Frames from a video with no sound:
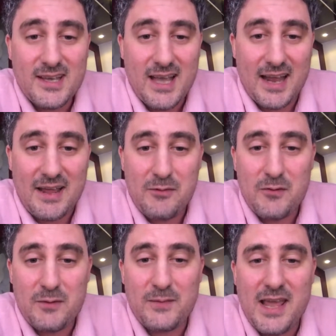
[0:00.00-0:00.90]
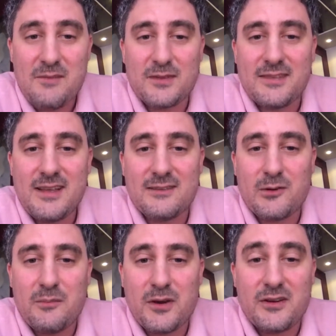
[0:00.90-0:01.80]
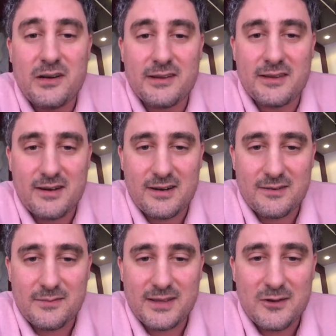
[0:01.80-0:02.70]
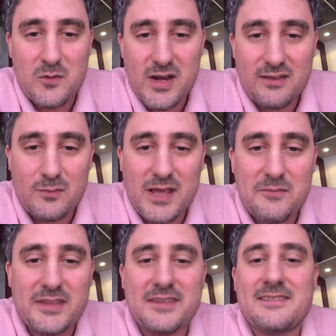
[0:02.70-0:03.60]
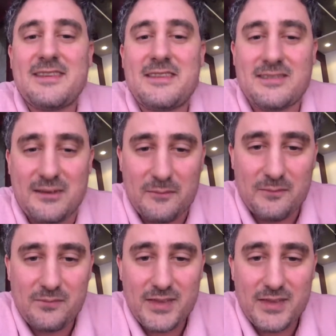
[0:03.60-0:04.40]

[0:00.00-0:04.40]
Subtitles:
And everyone blames the entrepreneur there, but no one is blaming the system.